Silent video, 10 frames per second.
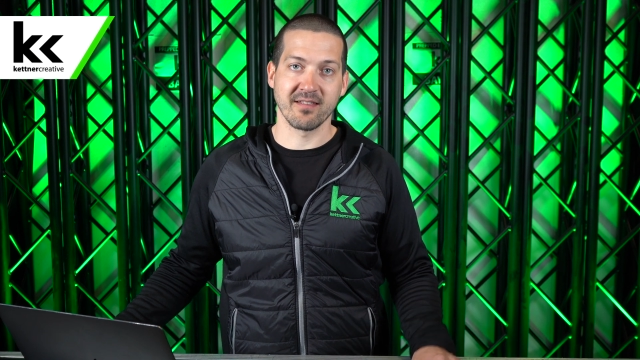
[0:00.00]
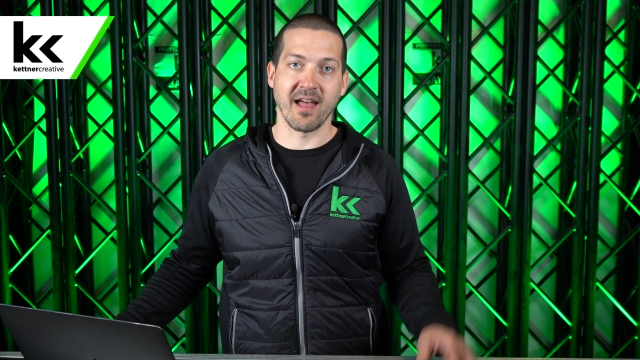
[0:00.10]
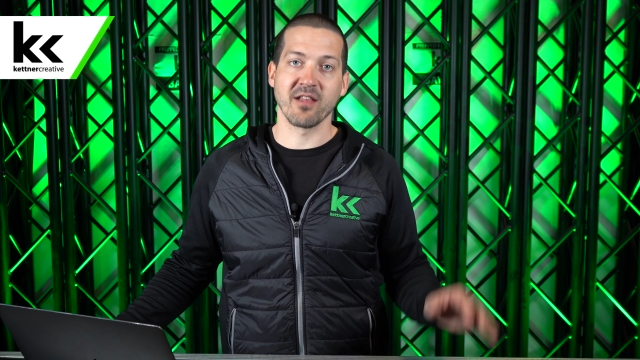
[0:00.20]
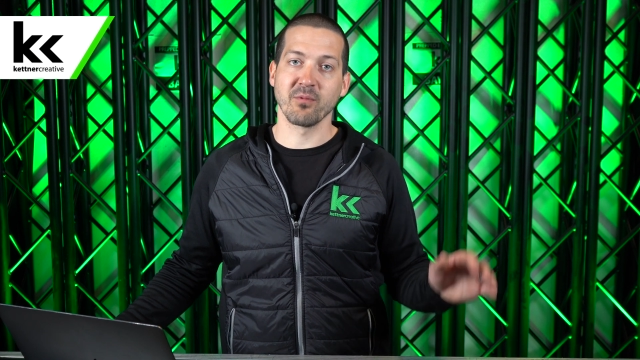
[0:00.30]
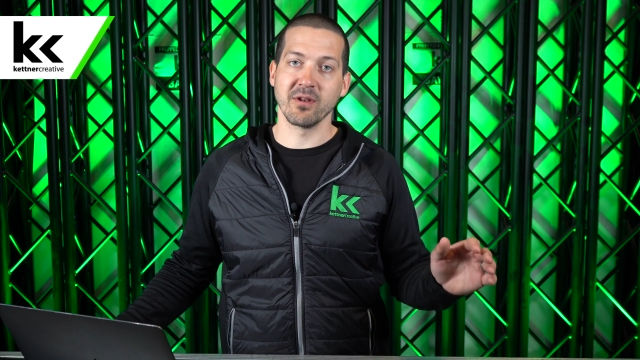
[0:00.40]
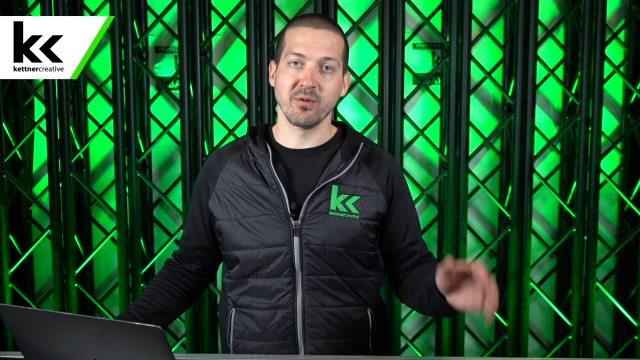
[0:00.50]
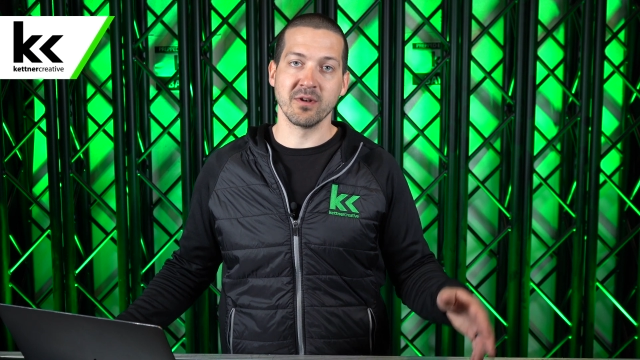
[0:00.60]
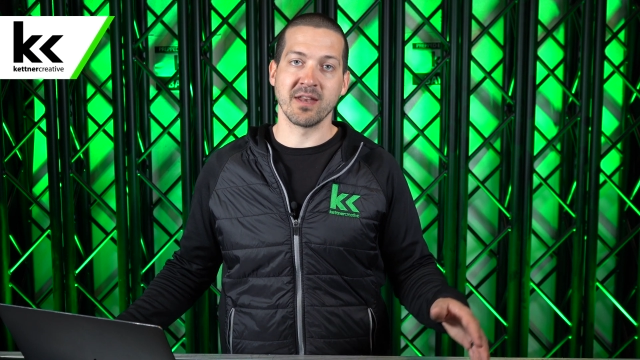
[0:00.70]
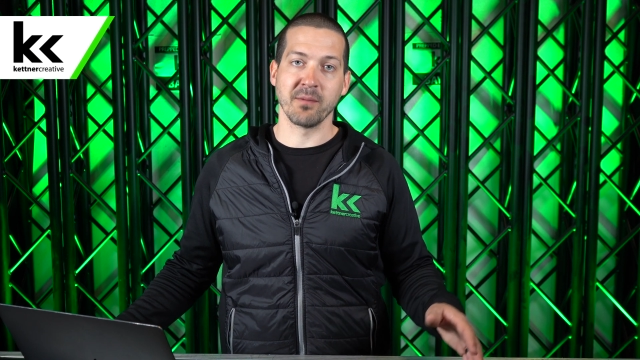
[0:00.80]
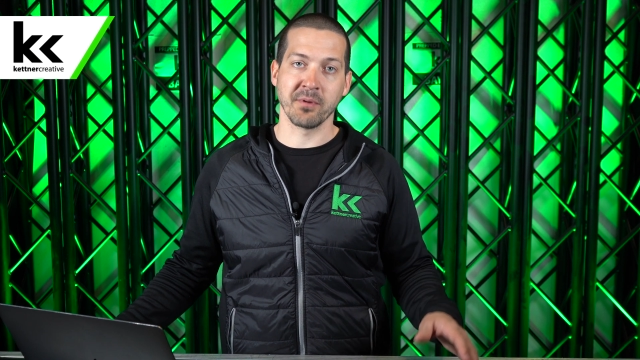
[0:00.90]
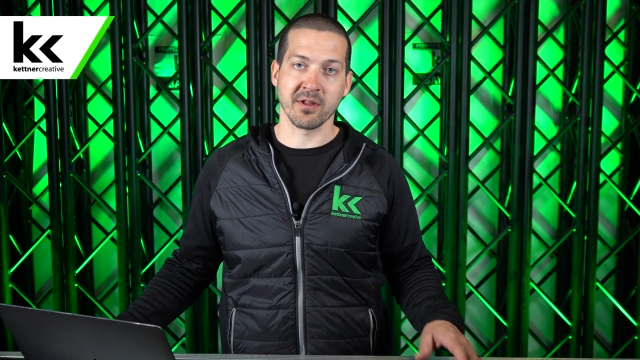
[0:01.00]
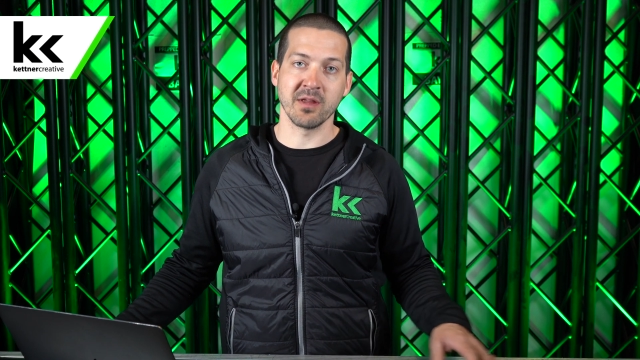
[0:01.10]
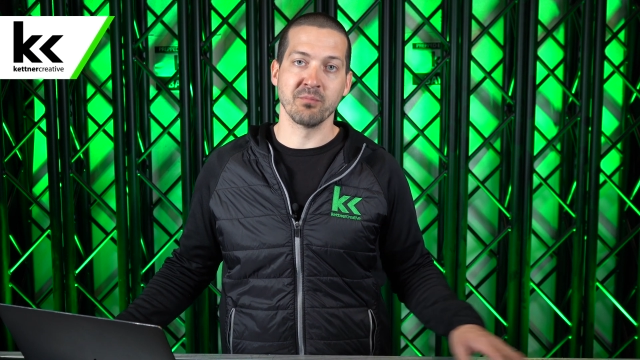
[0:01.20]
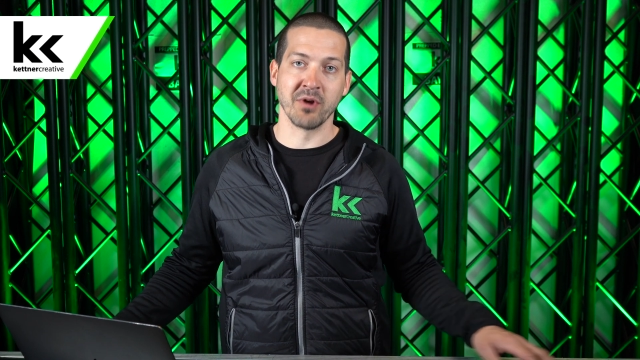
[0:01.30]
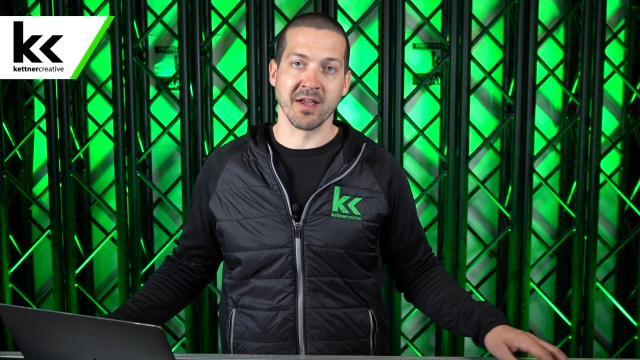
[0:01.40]
That's when you would
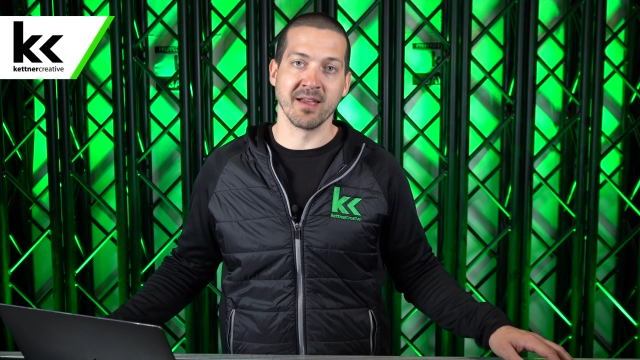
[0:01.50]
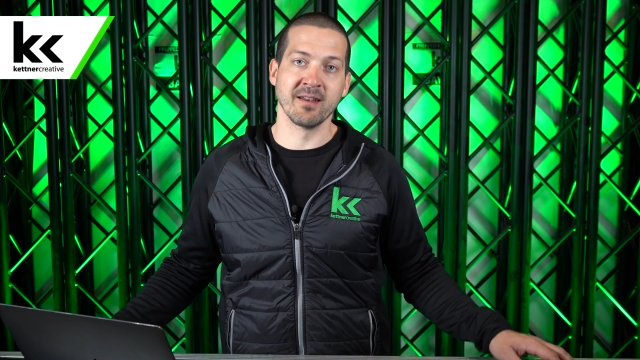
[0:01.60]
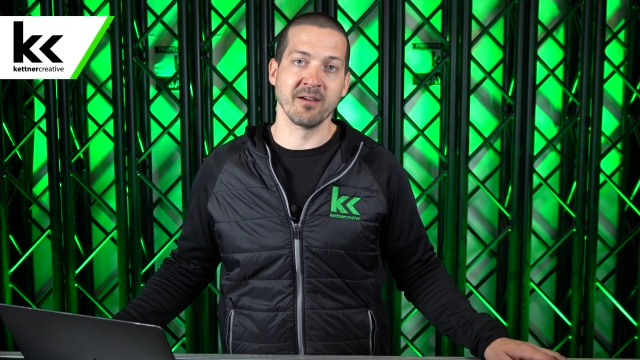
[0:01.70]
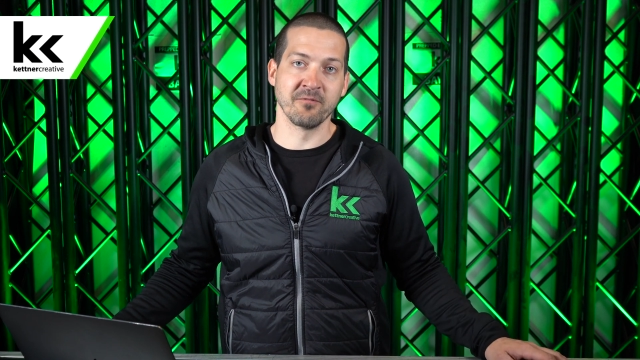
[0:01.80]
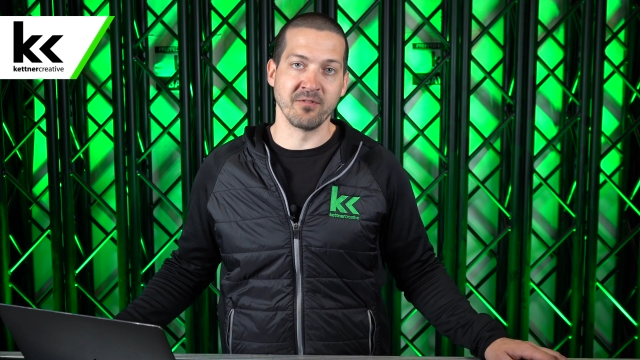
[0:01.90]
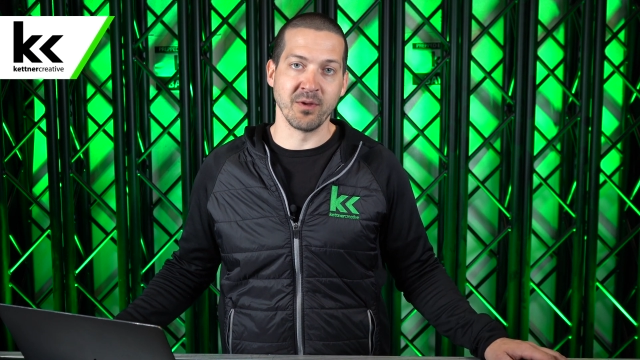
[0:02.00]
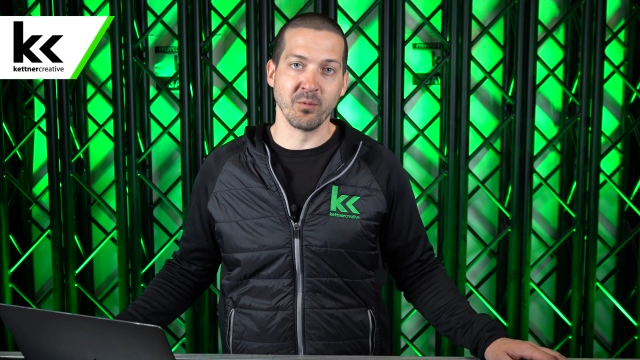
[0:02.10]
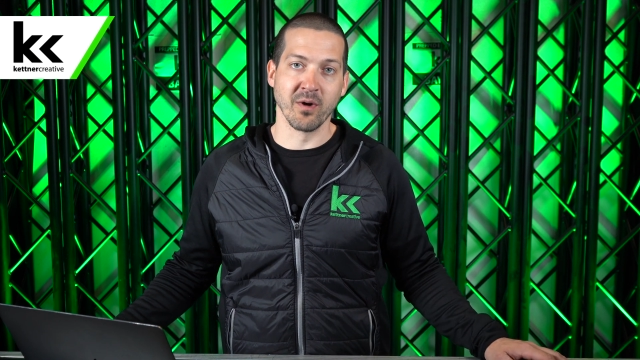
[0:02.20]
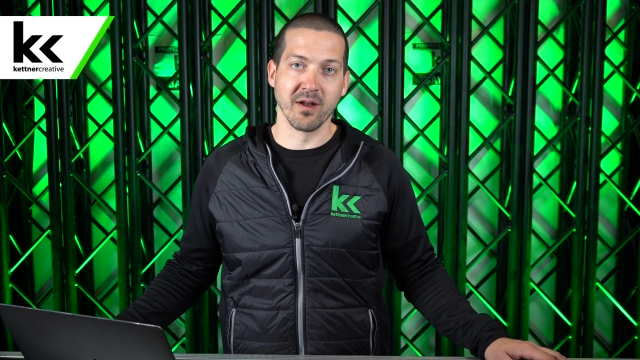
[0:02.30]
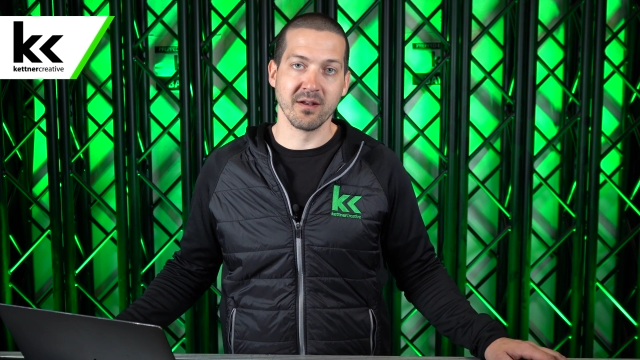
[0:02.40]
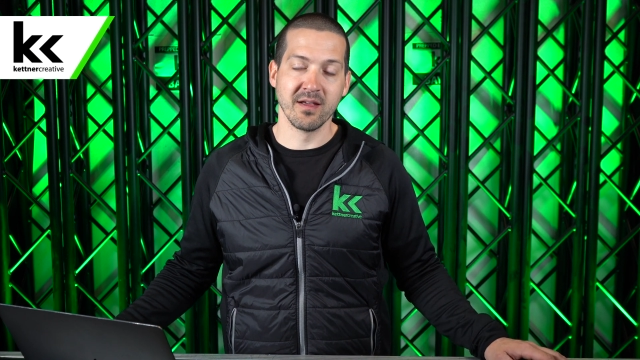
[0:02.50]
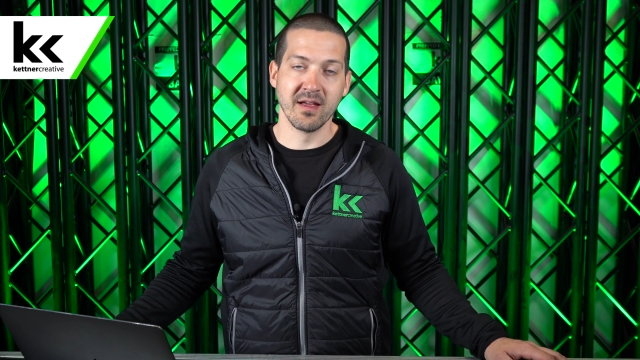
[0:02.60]
typically bring in a V1.